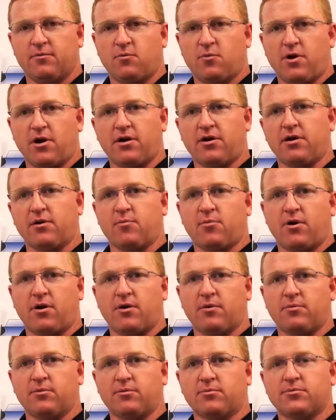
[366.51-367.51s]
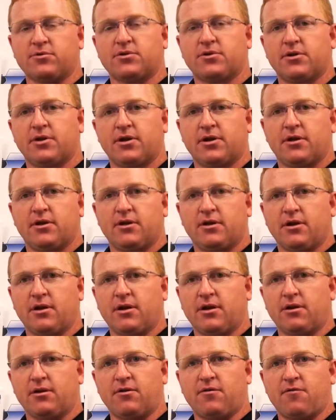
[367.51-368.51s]
wiring problems,
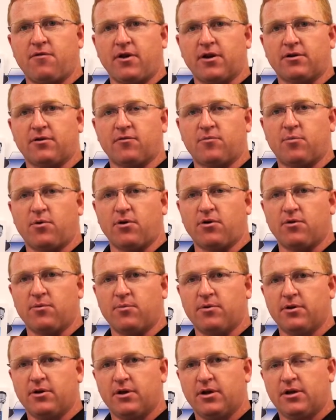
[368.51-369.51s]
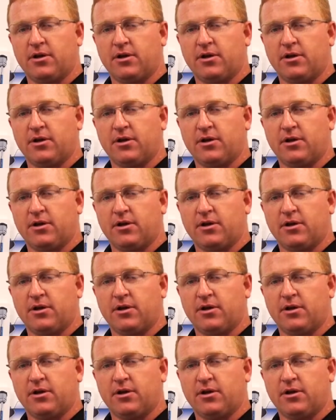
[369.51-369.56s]
and a defective probe.